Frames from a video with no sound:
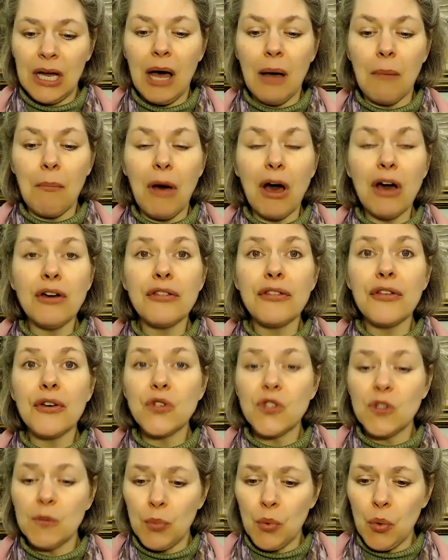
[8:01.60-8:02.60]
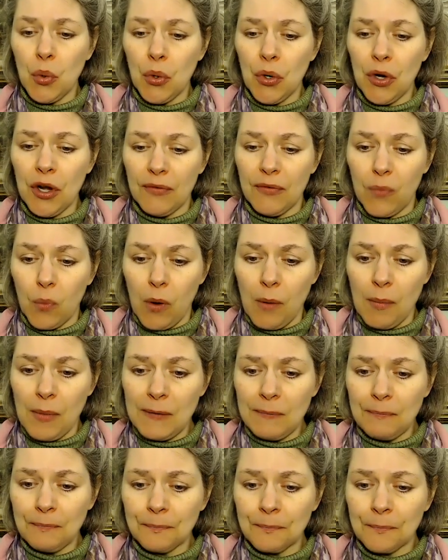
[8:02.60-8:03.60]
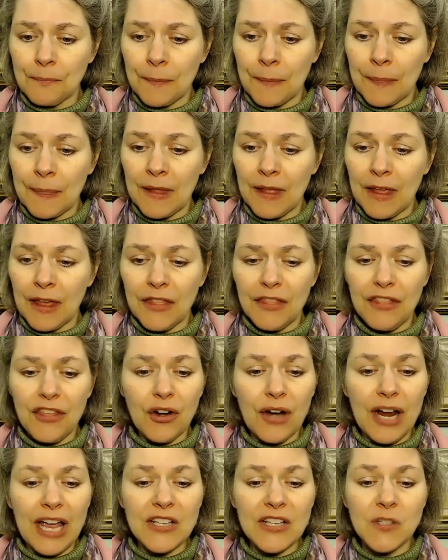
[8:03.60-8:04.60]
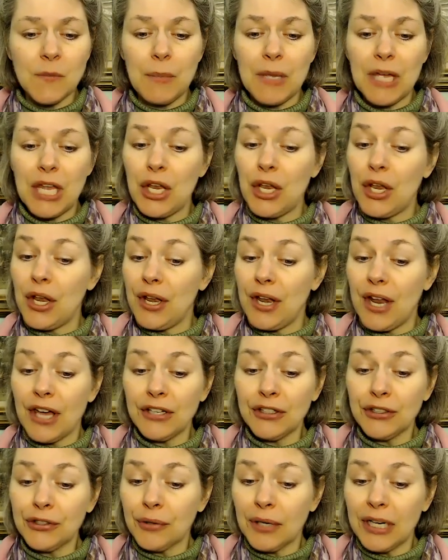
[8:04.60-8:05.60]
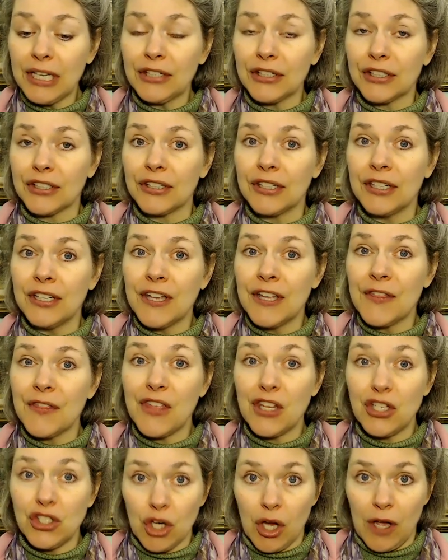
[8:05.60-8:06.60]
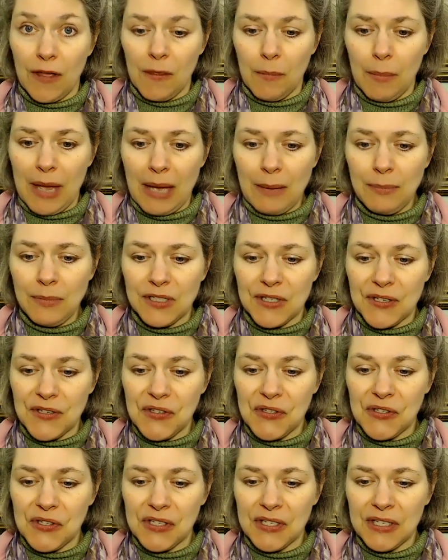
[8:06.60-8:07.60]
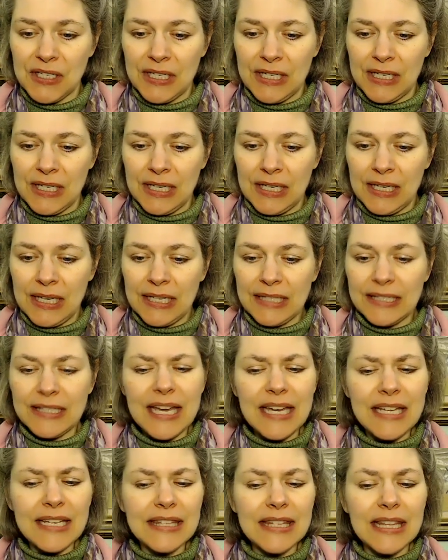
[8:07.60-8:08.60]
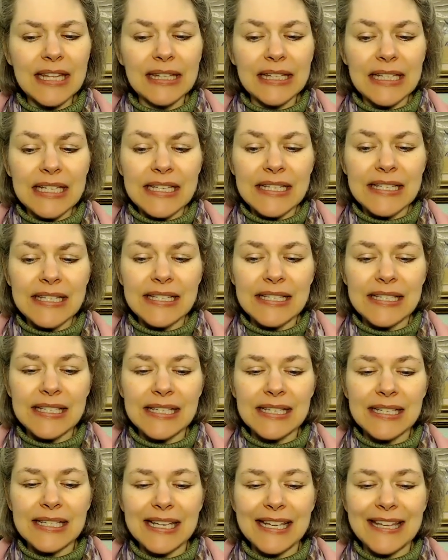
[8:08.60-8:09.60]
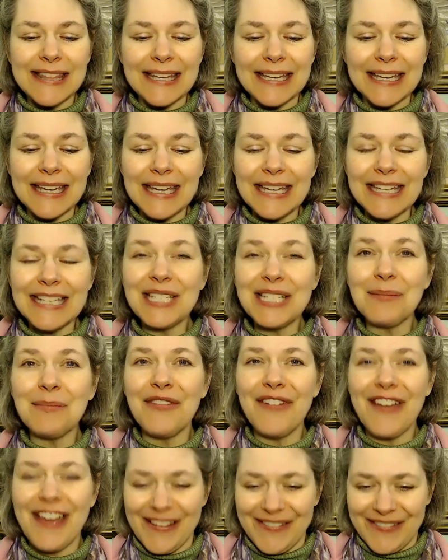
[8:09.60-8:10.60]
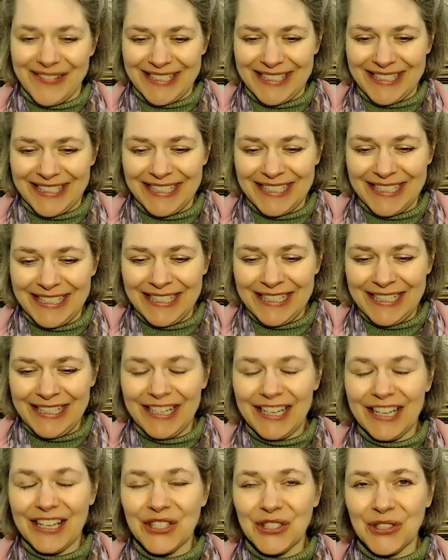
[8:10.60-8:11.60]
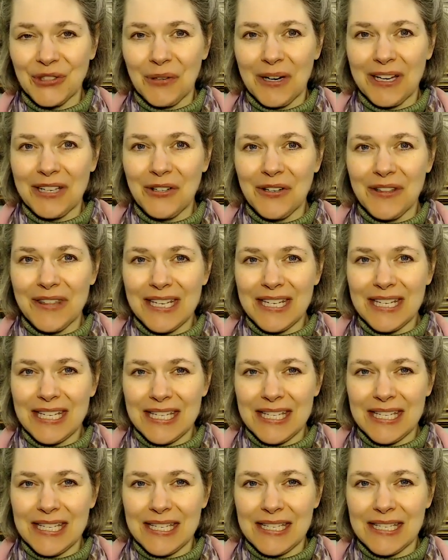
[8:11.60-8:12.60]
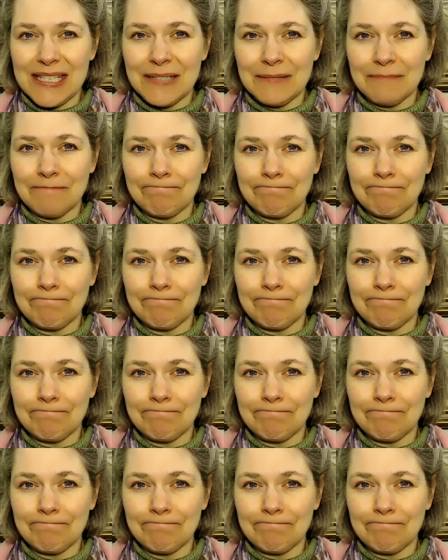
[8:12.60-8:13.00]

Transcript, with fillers: among those born of woman, there has been none greater than John the Baptist. Yet the least in the kingdom of heaven is greater than he.